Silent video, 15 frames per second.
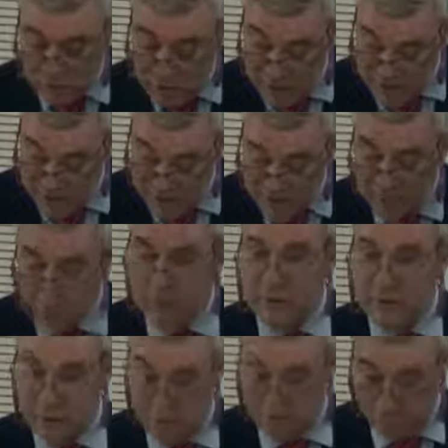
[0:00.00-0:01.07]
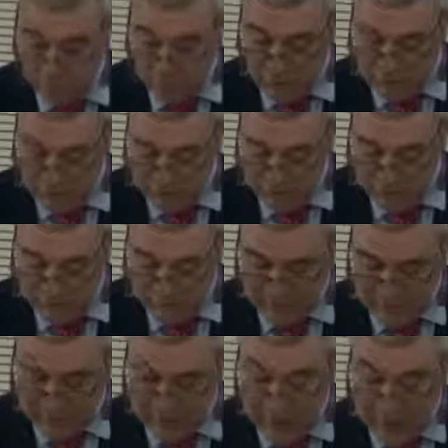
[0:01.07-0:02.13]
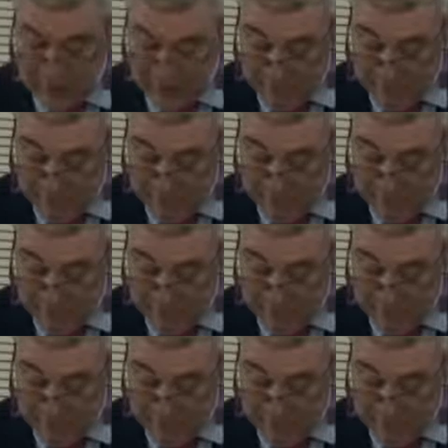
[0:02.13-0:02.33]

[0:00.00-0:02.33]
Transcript: with young people in our community. I